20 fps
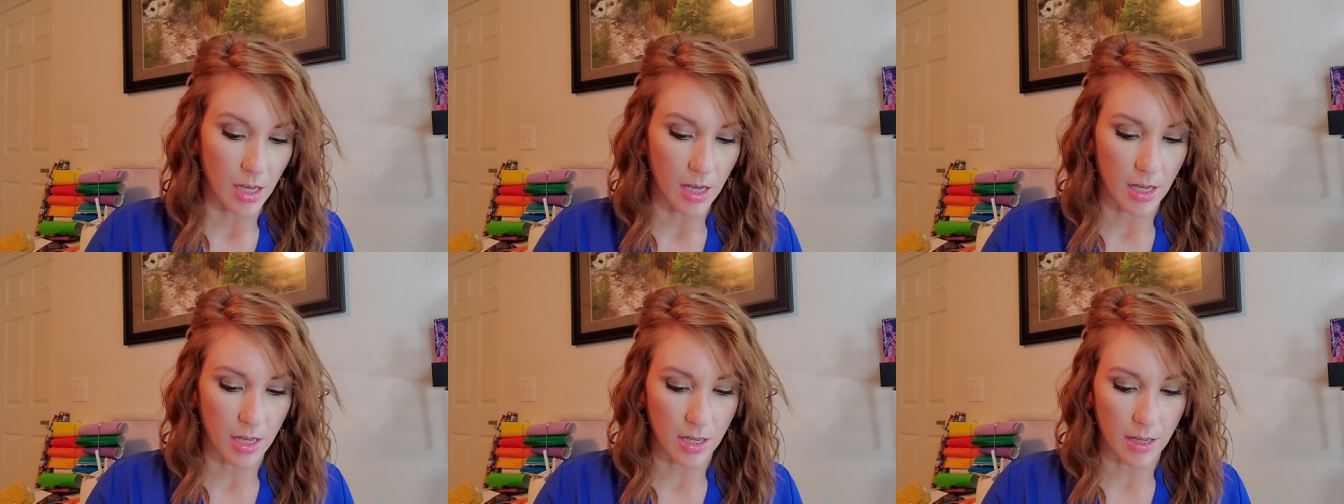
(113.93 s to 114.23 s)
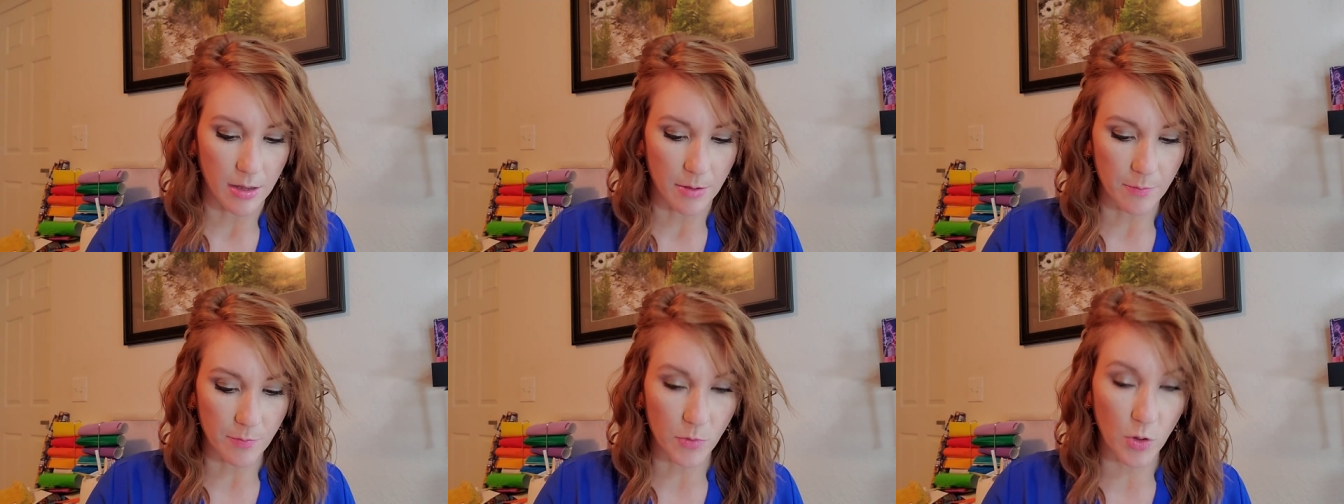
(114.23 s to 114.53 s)

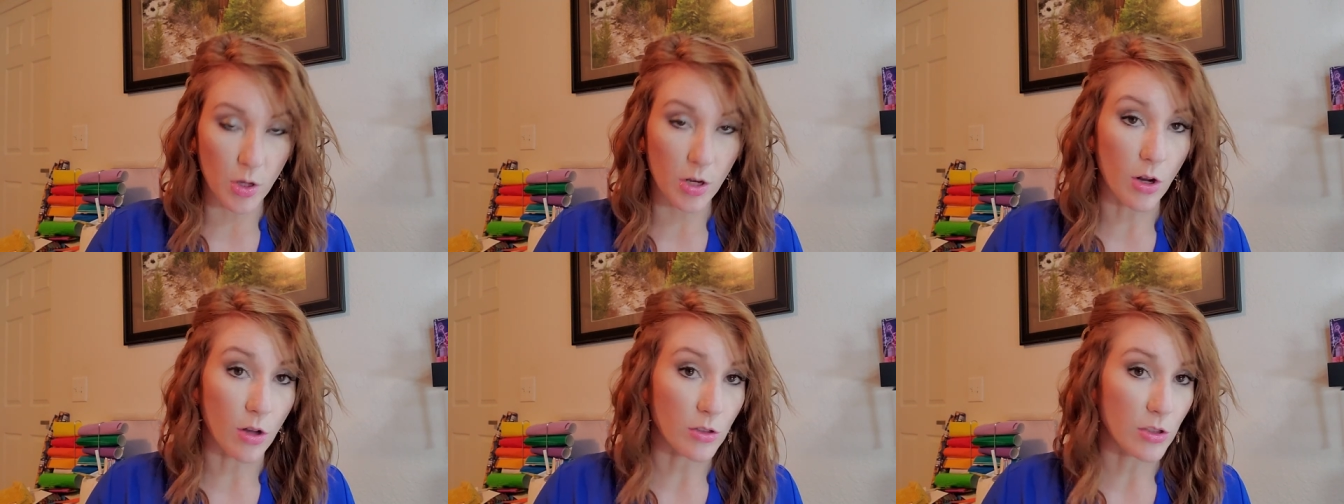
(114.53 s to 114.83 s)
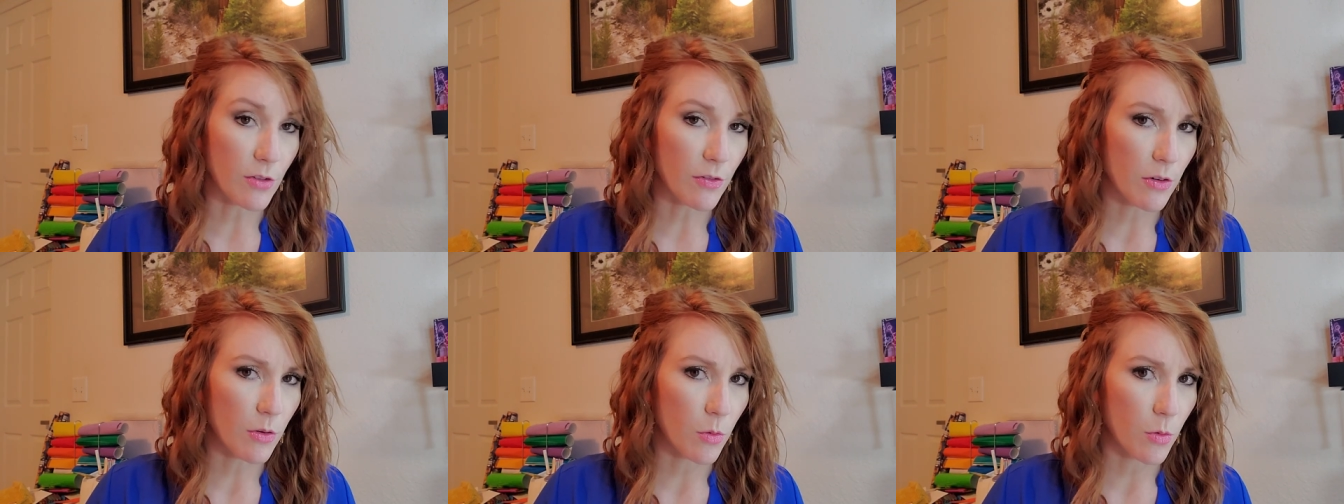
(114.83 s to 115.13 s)
Um, you can
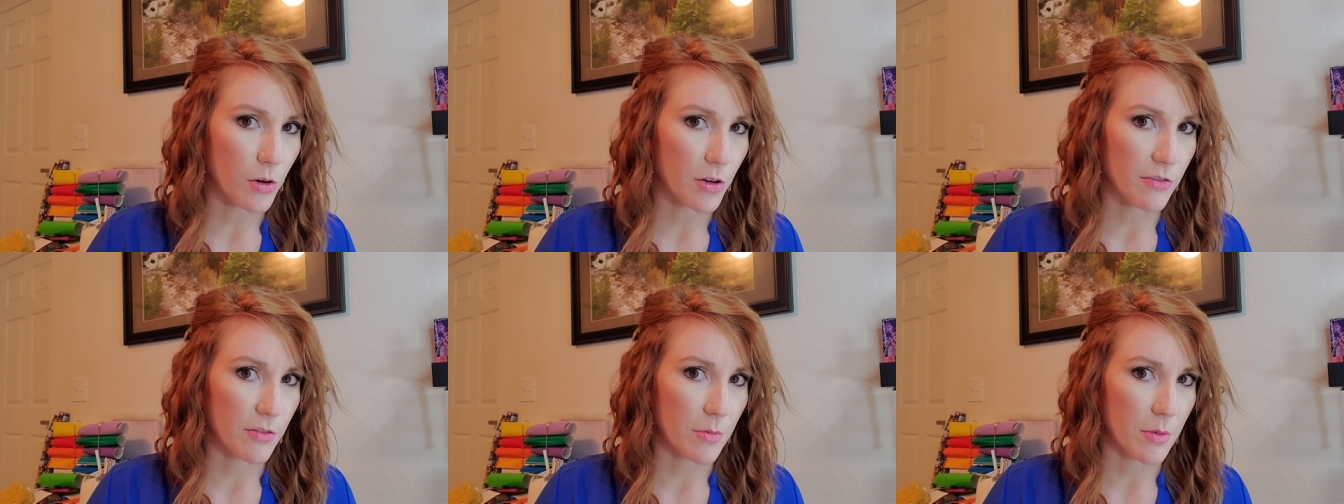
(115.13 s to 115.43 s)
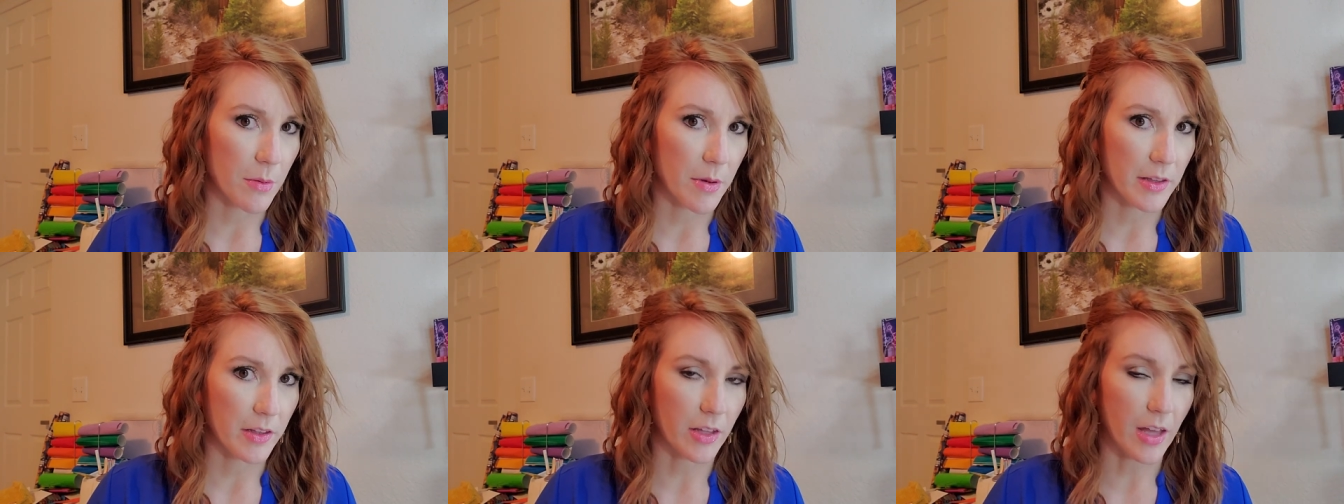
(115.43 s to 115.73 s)
also order from
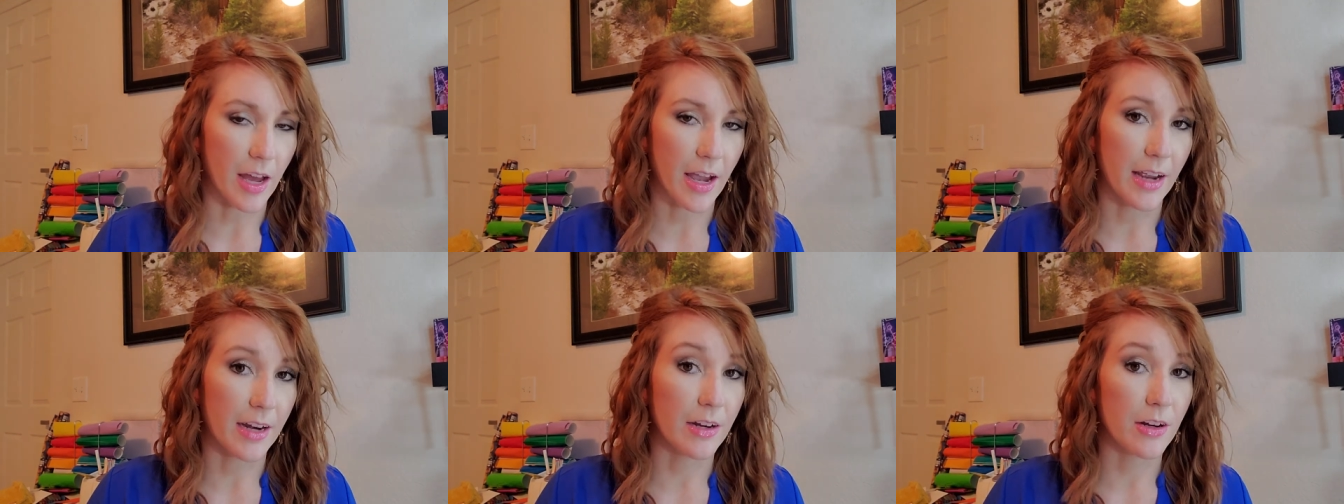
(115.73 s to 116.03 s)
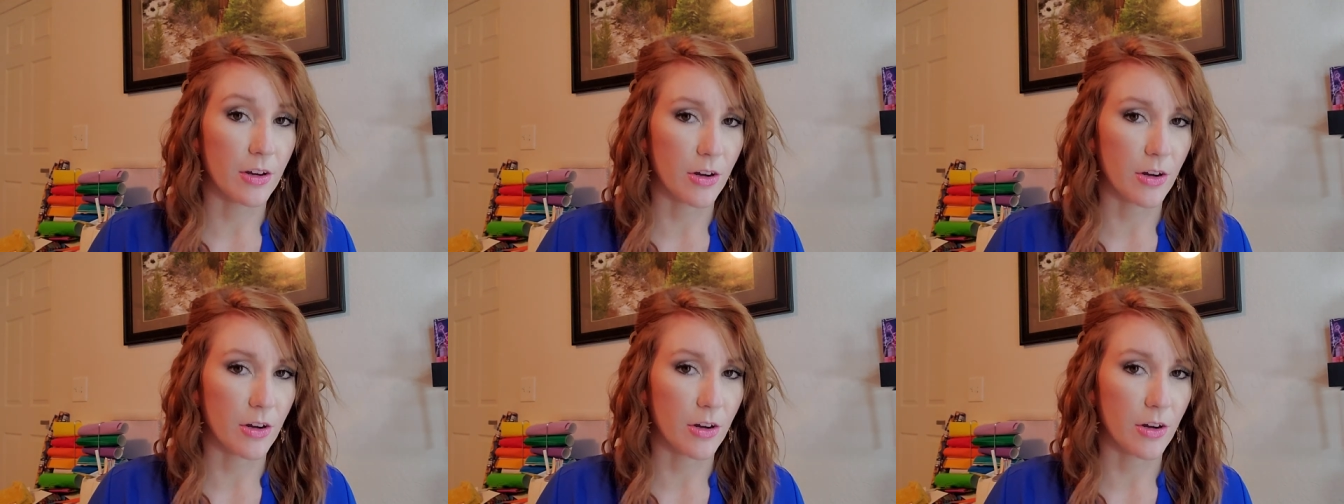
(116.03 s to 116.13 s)
them online.